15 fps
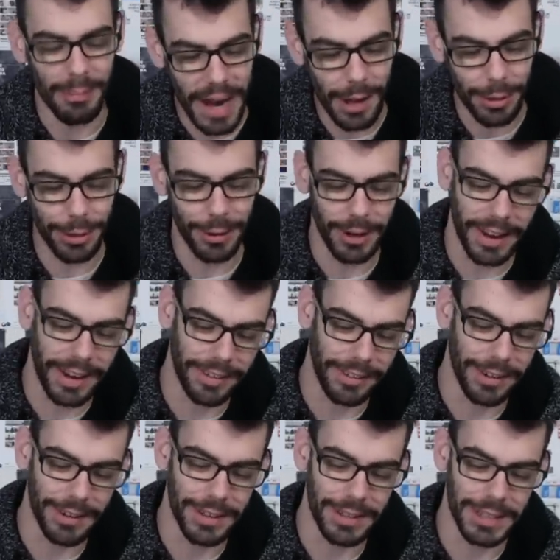Matthew
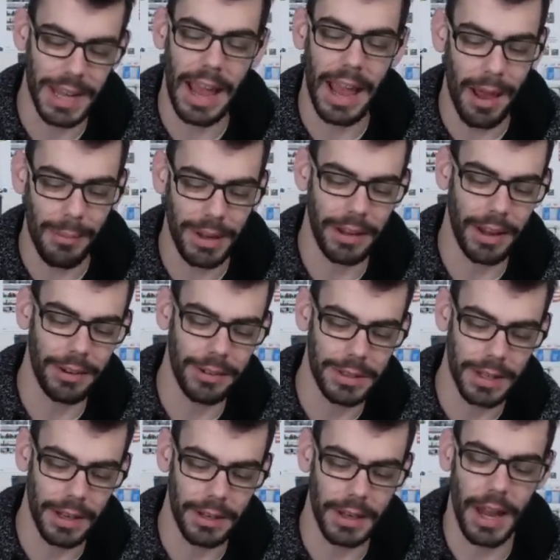Eilers, Abby
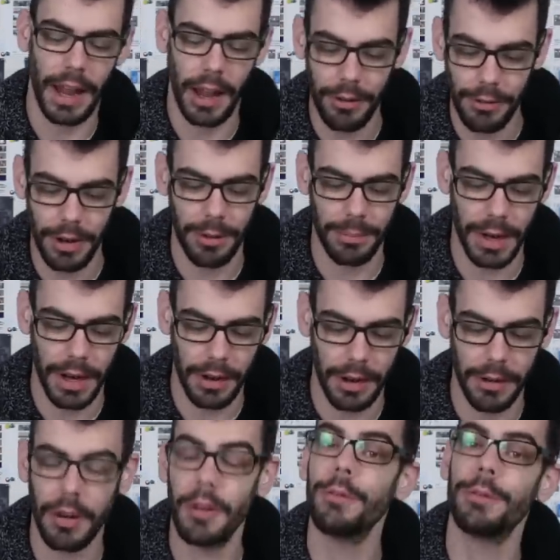Henderson, Henry and
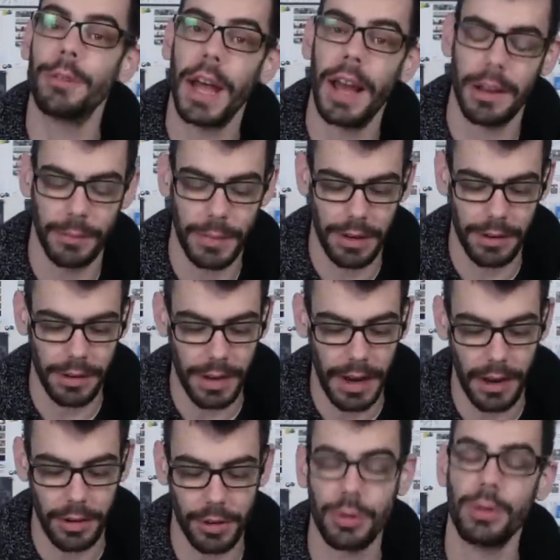Megan, Vladimir,
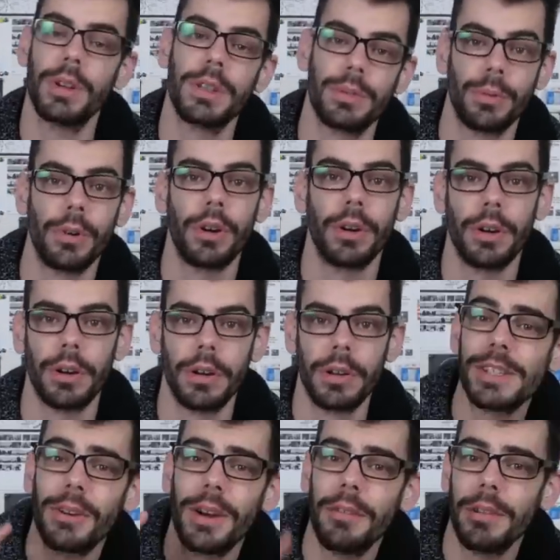and Chris Rohrer.
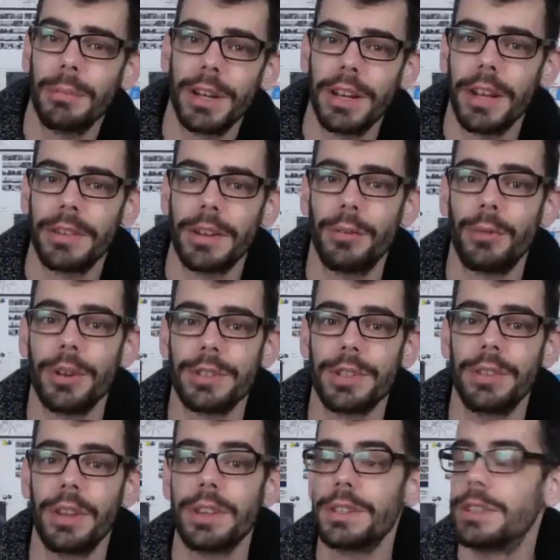So everybody out there
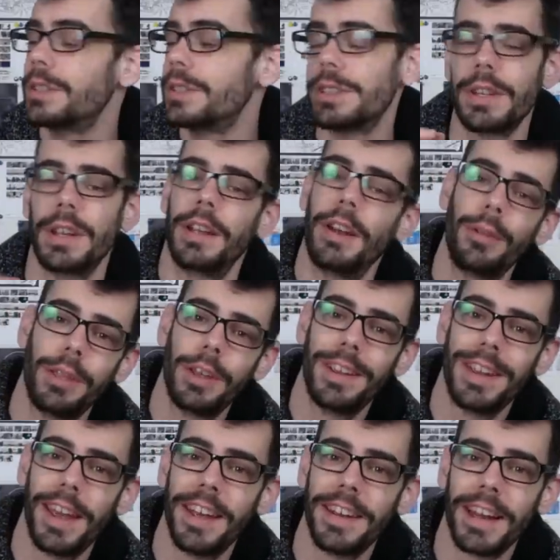watching this, just stay healthy,
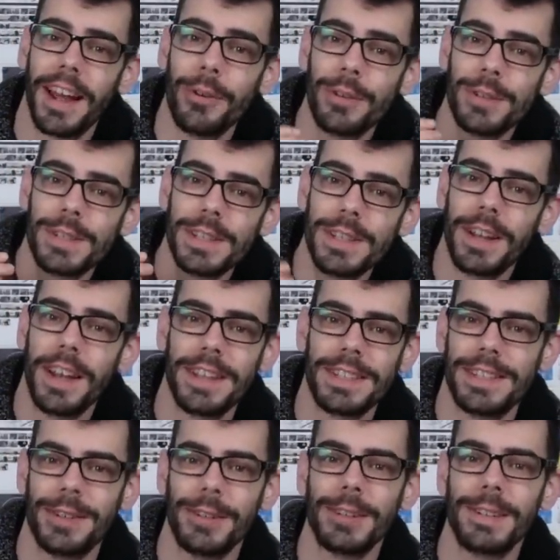and I will see you guys
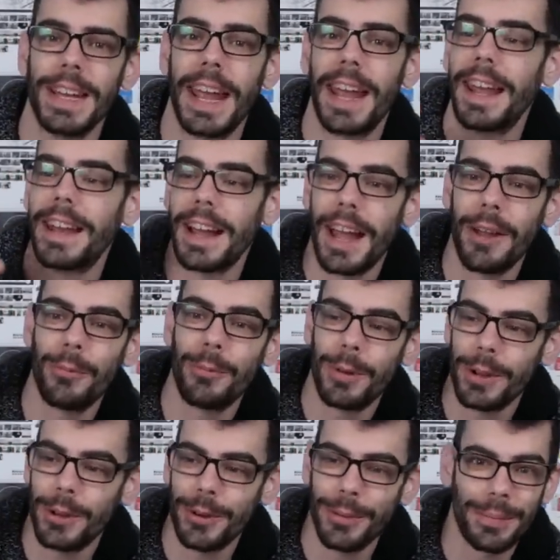soon, and I
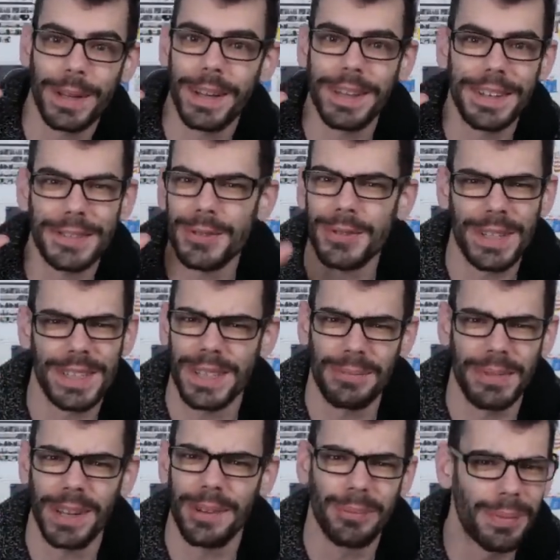will be doing
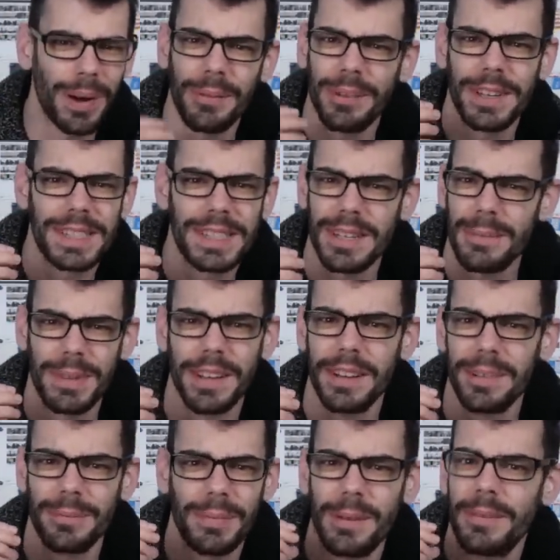something, probably
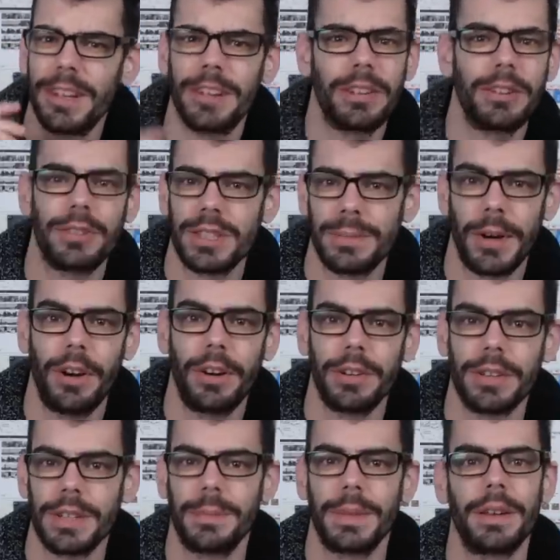something maybe a little small
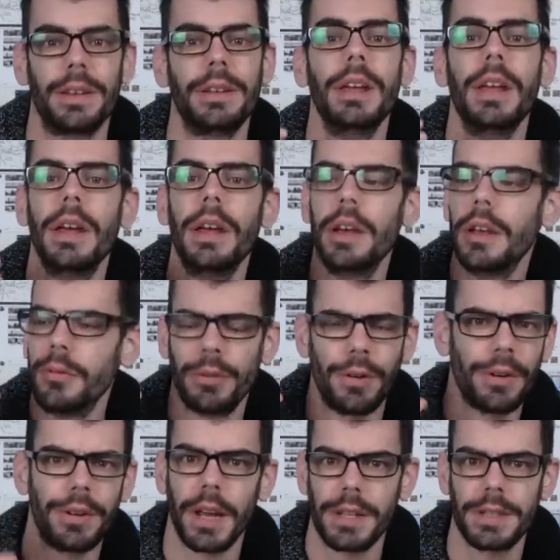or something,
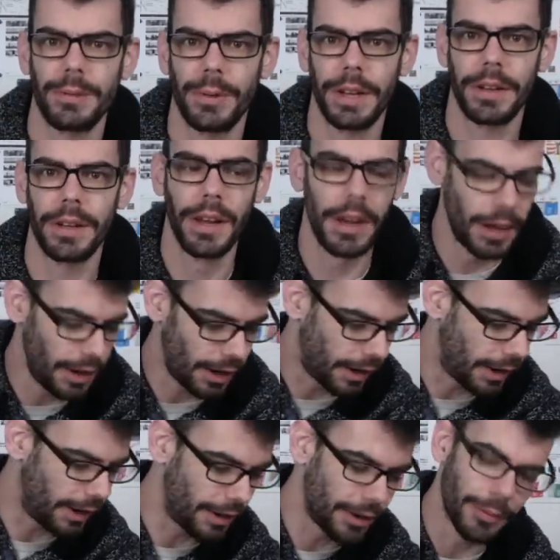for next week,
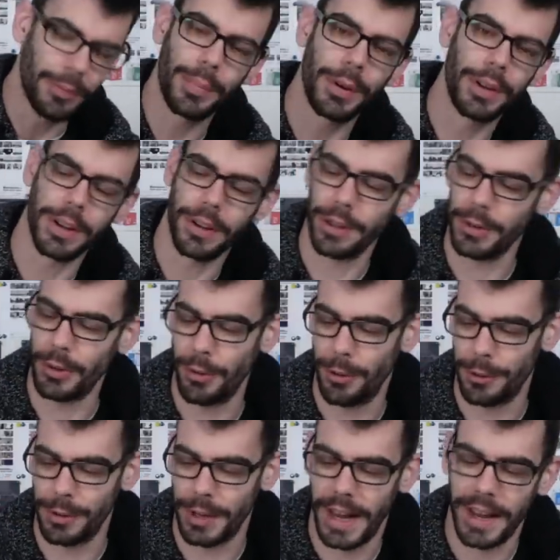putting on
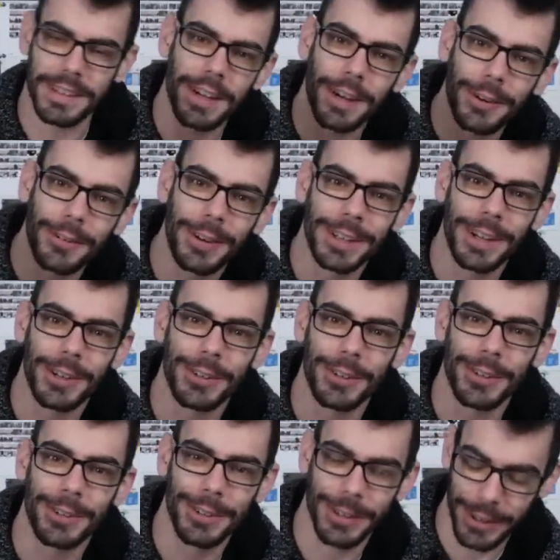hold Ektar
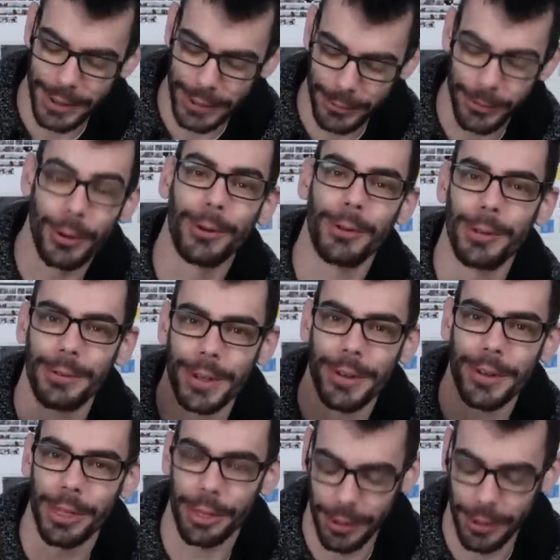100, the roll review in